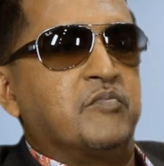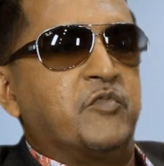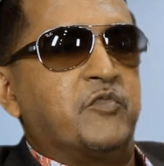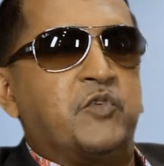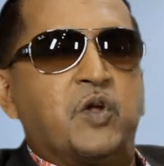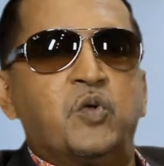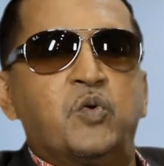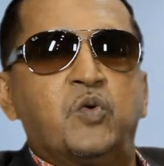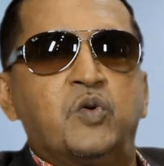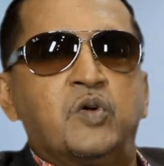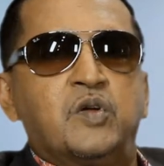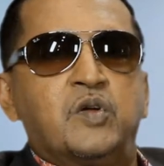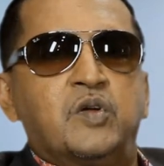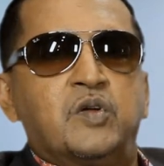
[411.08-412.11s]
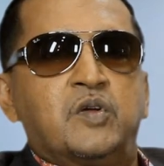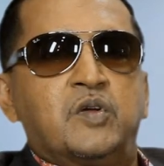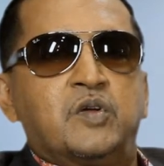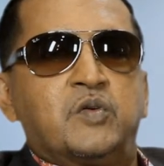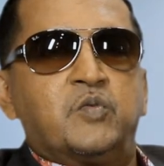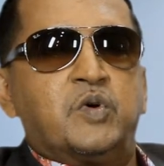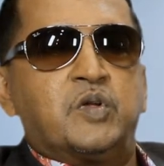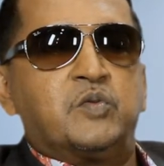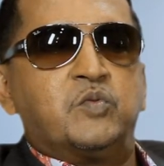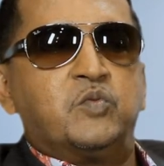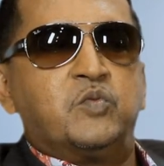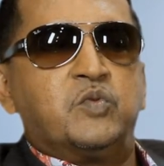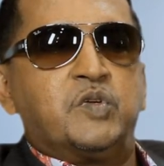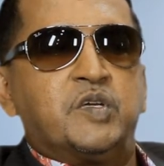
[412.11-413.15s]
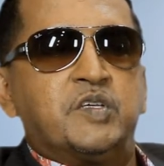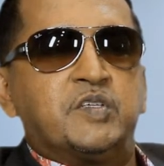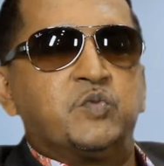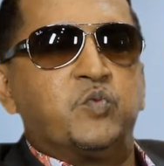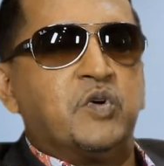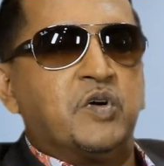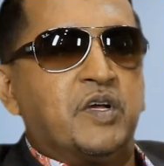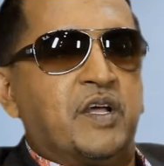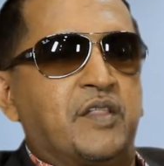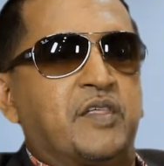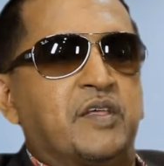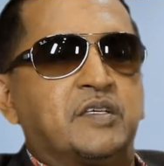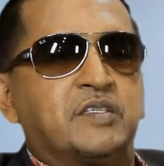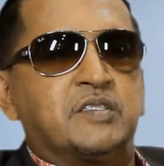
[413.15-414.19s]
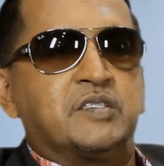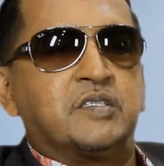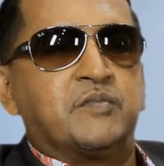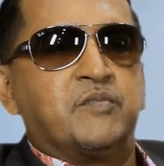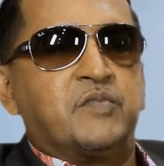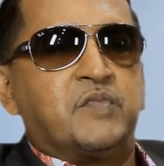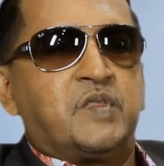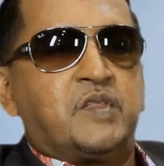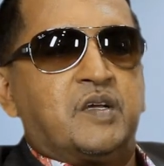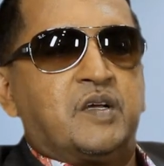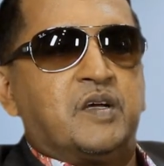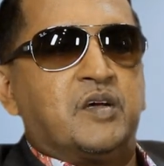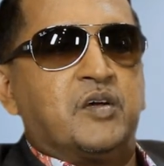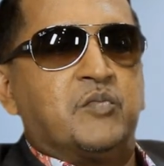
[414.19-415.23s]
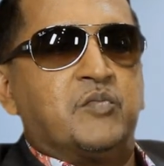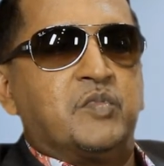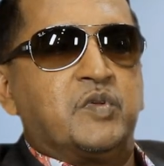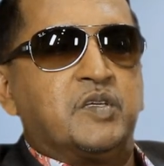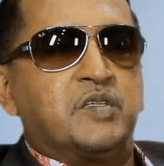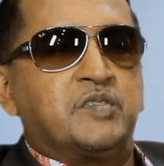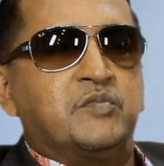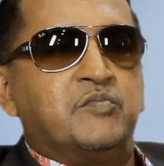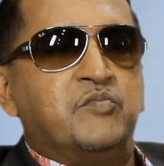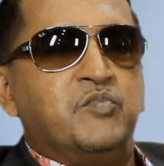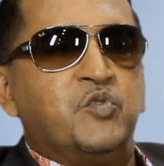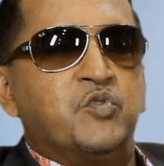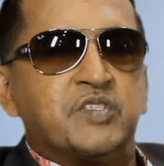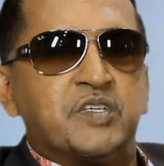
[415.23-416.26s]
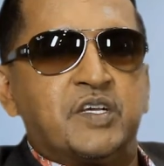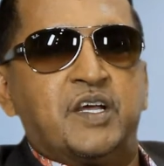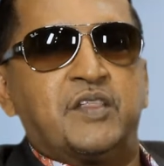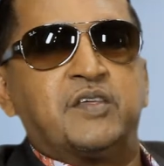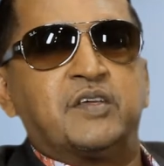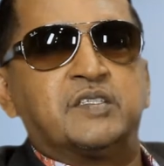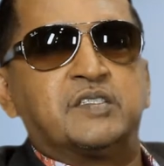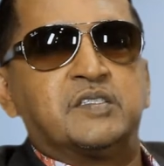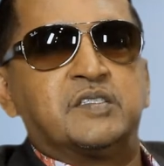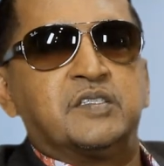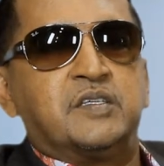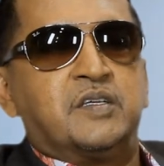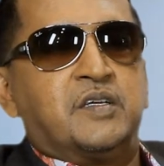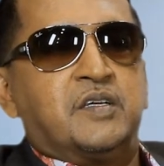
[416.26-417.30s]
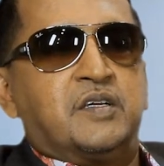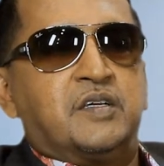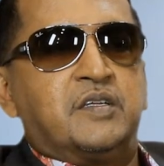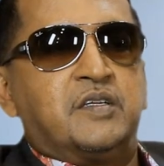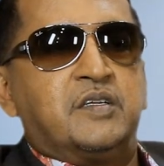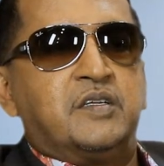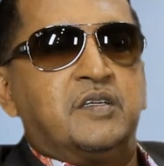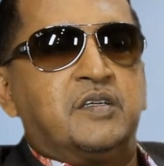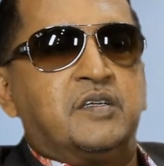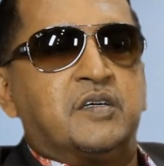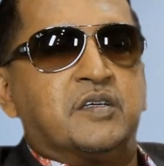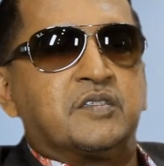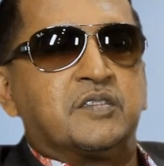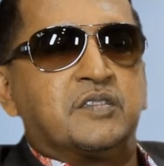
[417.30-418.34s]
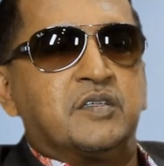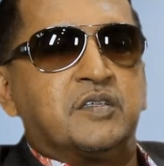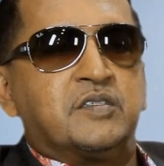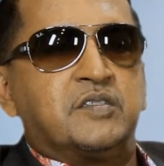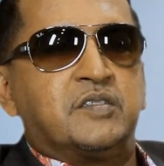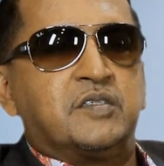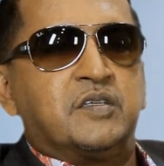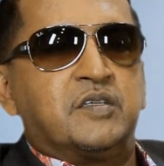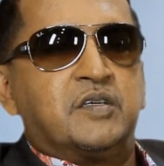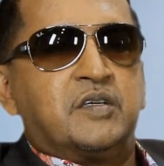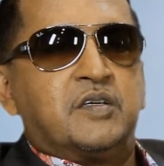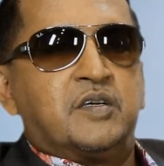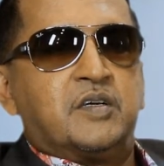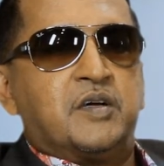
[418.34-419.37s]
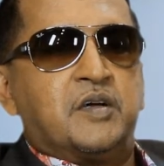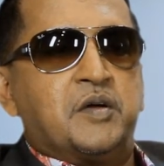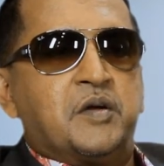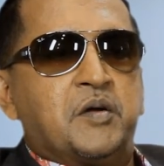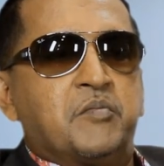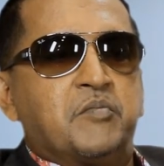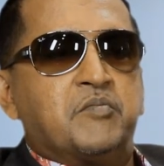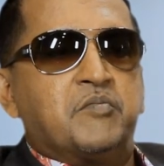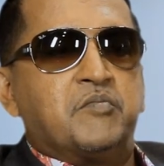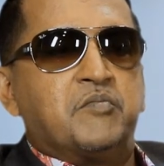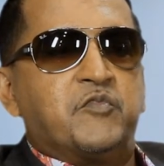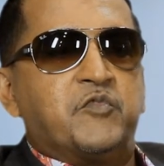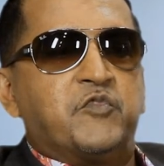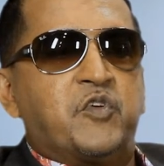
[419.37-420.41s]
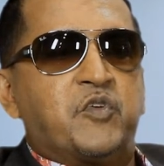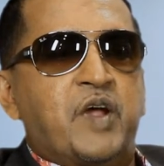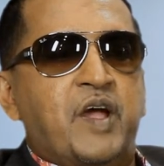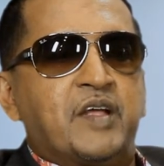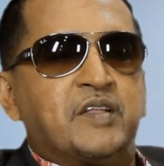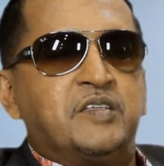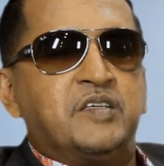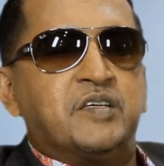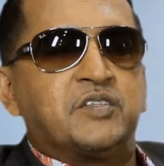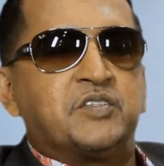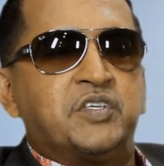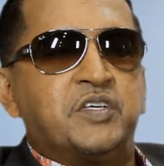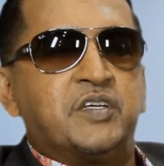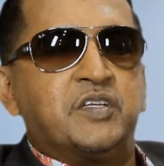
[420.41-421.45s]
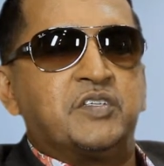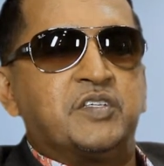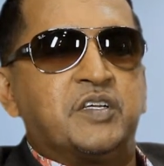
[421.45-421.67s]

follow what his work ethics, his music ethics, the constant variety and change